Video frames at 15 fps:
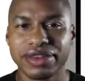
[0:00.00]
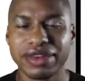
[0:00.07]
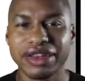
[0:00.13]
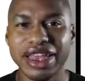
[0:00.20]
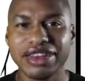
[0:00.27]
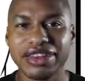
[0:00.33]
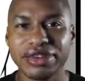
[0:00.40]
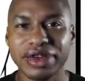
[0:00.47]

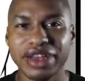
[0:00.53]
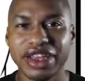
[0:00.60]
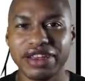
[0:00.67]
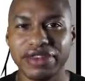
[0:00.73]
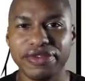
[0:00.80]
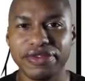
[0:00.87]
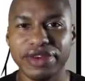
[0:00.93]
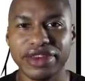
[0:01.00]
Let's look at
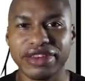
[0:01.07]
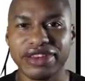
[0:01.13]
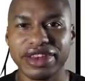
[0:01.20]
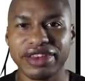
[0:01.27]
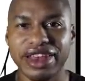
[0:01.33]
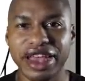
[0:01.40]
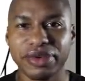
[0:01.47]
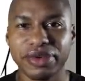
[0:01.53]
the first
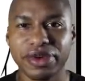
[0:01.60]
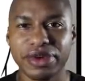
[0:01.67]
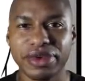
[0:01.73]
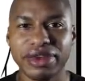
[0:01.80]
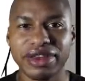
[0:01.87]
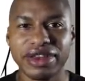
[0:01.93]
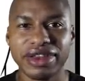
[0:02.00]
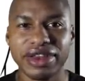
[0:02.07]
example.
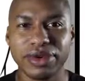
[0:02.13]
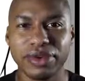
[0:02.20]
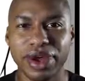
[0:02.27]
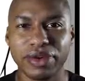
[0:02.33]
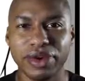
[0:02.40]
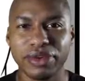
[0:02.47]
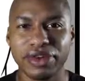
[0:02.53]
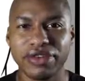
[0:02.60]

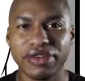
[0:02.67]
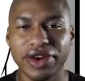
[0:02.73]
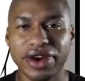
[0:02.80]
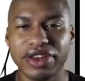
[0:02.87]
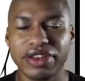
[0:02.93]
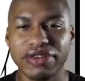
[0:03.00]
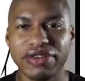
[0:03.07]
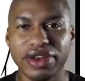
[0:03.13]
We will
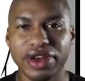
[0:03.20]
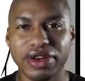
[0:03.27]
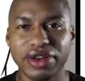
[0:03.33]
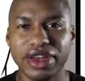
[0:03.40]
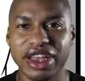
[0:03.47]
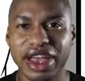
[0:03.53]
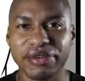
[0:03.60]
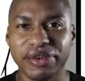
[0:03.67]
perform the
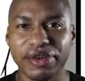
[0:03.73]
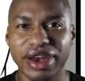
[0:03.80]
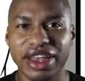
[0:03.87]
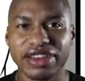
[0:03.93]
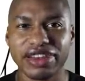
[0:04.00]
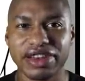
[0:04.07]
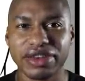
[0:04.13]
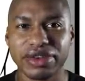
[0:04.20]
following
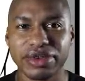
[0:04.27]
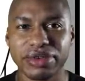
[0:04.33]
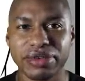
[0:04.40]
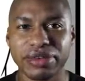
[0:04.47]
operation.